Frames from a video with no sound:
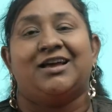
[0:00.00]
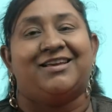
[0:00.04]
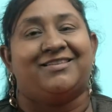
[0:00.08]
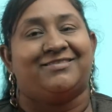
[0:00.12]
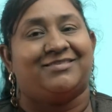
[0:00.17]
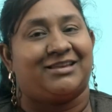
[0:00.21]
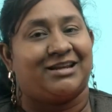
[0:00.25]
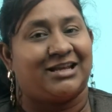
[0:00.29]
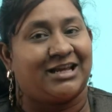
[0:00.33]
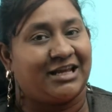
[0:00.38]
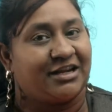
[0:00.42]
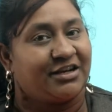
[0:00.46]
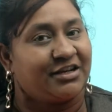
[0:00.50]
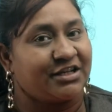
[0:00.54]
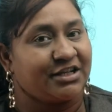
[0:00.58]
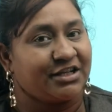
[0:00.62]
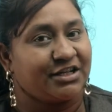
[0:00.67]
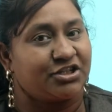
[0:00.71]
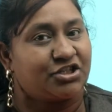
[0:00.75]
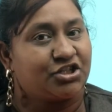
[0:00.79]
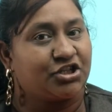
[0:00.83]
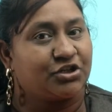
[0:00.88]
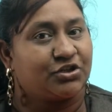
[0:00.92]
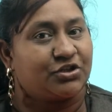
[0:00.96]
then I
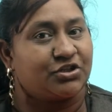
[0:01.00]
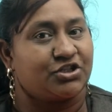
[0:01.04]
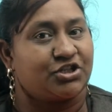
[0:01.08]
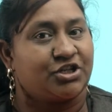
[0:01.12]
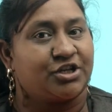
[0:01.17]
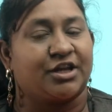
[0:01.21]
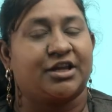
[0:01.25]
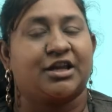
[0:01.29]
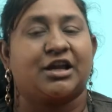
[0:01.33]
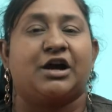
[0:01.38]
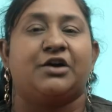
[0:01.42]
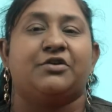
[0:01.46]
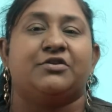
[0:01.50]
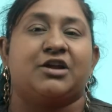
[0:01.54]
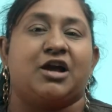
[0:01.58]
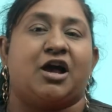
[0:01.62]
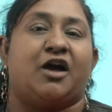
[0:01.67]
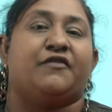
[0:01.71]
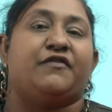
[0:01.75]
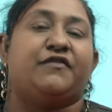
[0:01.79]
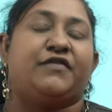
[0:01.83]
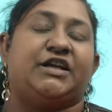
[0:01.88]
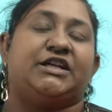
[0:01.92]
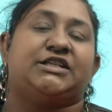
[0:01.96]
encourage you to check out our
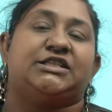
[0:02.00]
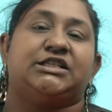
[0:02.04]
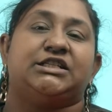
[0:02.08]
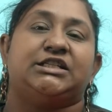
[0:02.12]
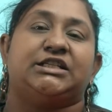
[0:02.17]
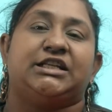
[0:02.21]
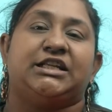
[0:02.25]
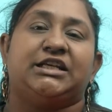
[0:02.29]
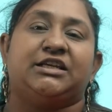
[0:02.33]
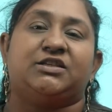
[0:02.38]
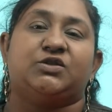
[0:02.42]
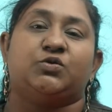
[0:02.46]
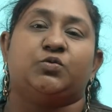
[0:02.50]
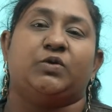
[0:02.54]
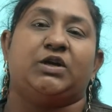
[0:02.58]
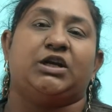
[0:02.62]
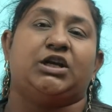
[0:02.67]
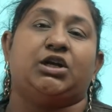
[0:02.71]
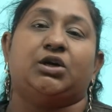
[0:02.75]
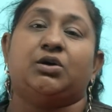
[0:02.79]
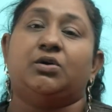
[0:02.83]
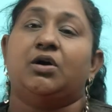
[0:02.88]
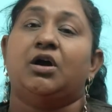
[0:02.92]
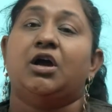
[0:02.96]
Freaks and Greeks
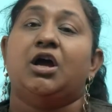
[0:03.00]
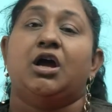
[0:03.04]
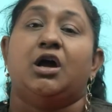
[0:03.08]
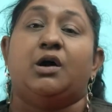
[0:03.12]
video